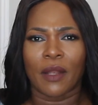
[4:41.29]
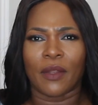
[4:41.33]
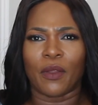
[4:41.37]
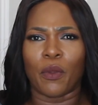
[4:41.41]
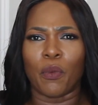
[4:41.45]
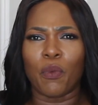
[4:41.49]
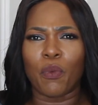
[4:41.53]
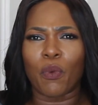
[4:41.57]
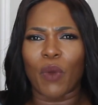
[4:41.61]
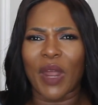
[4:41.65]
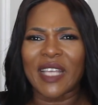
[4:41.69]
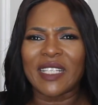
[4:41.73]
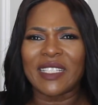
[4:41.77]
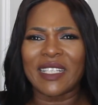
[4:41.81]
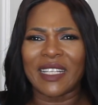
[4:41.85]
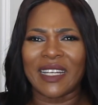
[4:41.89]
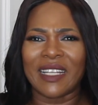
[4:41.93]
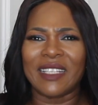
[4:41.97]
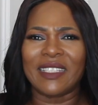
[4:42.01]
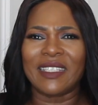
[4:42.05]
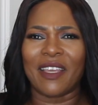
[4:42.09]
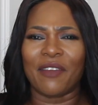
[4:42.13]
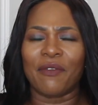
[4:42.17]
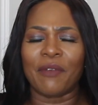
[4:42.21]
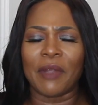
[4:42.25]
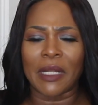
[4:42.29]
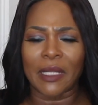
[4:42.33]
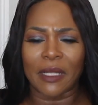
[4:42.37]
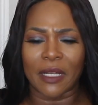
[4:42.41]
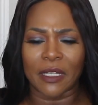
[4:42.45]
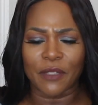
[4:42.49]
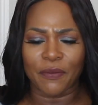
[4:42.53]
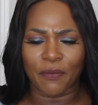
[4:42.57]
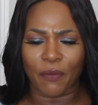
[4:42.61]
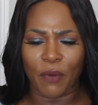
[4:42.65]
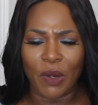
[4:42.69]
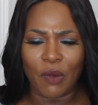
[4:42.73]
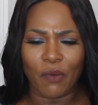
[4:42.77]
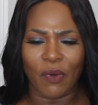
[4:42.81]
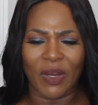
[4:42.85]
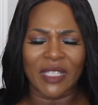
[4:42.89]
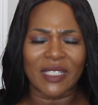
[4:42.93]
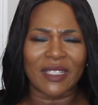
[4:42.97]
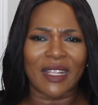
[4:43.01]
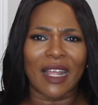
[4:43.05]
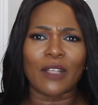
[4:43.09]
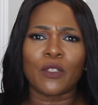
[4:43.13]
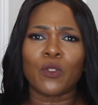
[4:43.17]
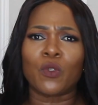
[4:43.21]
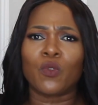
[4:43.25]
The resin is giving this
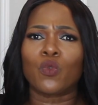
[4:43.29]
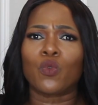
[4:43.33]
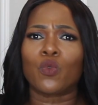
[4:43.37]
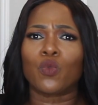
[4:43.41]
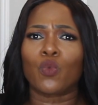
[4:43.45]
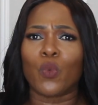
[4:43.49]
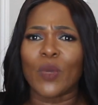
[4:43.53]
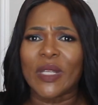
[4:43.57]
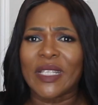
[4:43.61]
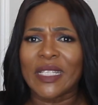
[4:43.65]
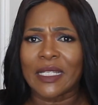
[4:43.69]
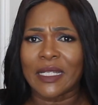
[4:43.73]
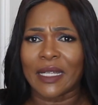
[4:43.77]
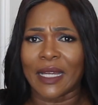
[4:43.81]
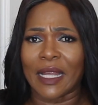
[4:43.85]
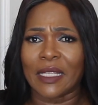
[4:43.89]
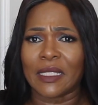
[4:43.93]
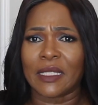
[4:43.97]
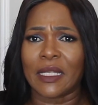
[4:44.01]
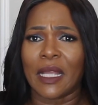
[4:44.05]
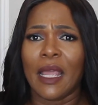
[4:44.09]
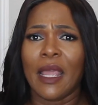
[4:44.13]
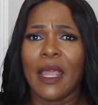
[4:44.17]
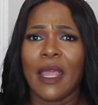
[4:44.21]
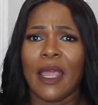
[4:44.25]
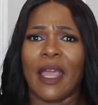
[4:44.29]
fragrance that sweetness